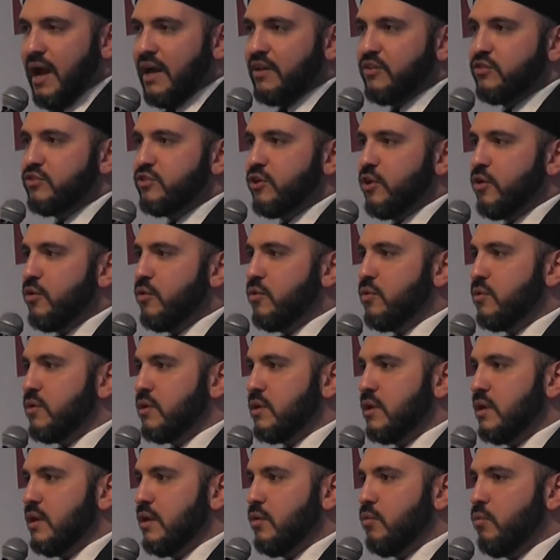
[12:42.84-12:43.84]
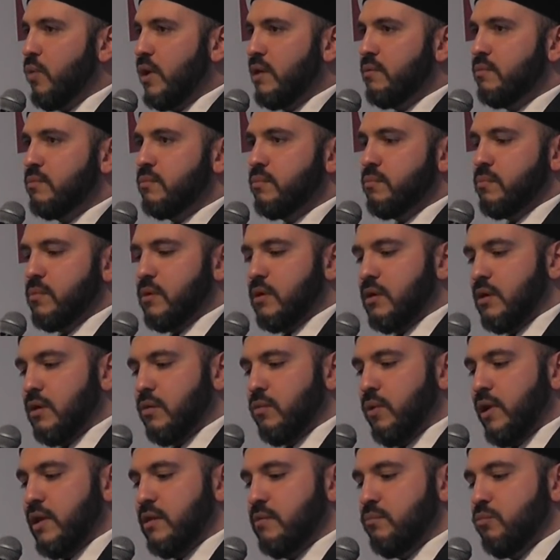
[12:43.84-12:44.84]
And so when
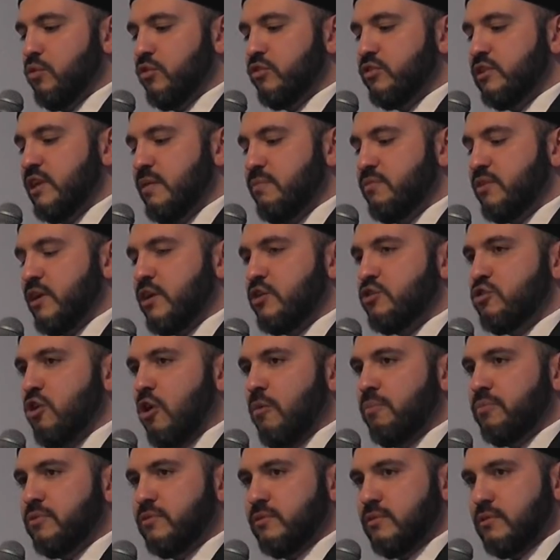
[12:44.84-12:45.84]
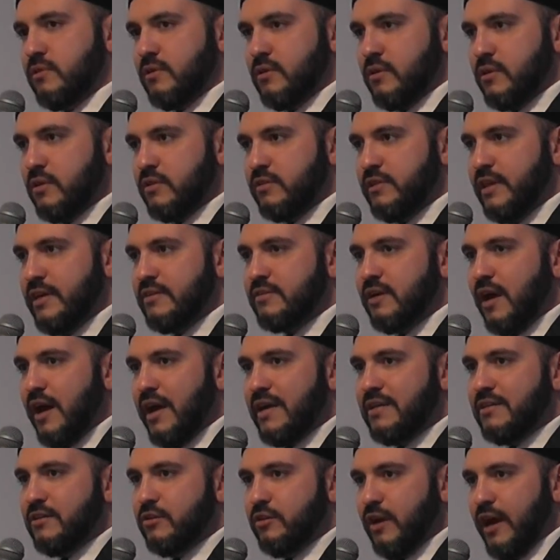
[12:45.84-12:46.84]
Muslims adopt these
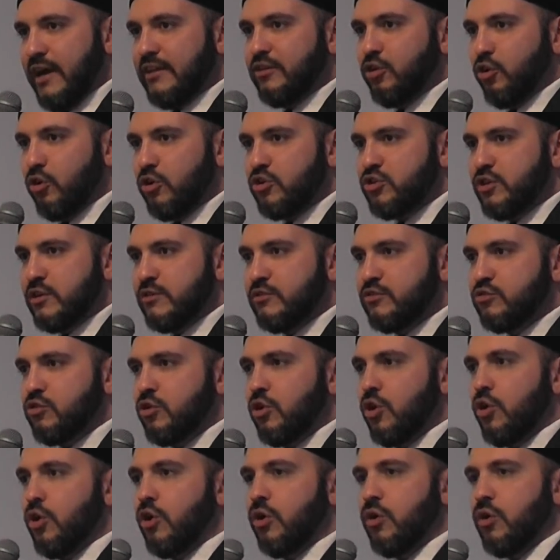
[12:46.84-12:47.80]
ideologies,